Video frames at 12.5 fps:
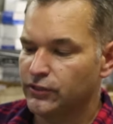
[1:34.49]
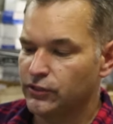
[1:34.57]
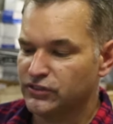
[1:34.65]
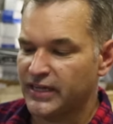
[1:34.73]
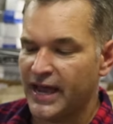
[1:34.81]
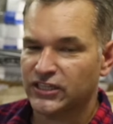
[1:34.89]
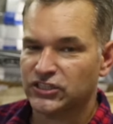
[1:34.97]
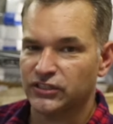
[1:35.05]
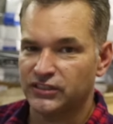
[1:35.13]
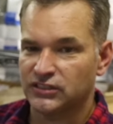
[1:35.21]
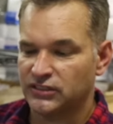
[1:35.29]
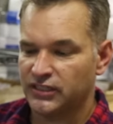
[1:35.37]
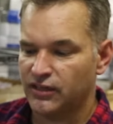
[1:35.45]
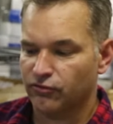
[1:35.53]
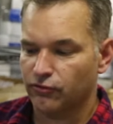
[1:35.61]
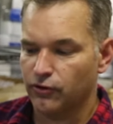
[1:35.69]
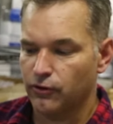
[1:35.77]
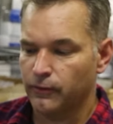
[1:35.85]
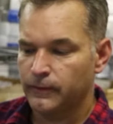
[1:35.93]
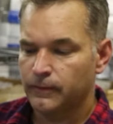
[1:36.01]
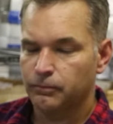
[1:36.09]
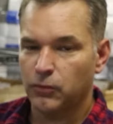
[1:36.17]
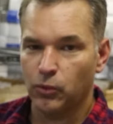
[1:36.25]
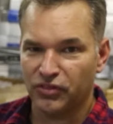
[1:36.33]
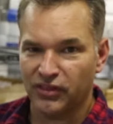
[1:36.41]
It's actually see-through,
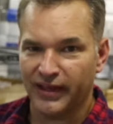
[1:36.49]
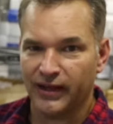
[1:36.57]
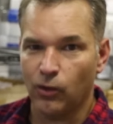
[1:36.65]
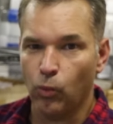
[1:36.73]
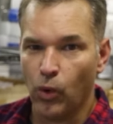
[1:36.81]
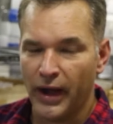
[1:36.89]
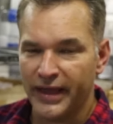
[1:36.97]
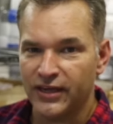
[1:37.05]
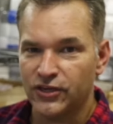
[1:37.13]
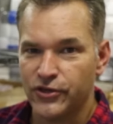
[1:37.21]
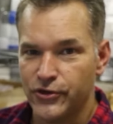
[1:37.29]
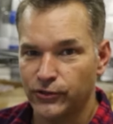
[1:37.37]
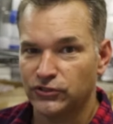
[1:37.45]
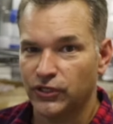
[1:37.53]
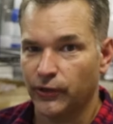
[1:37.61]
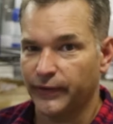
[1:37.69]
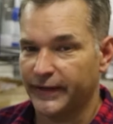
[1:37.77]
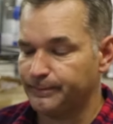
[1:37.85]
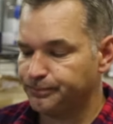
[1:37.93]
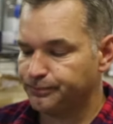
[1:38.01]
but with like a white hue to it.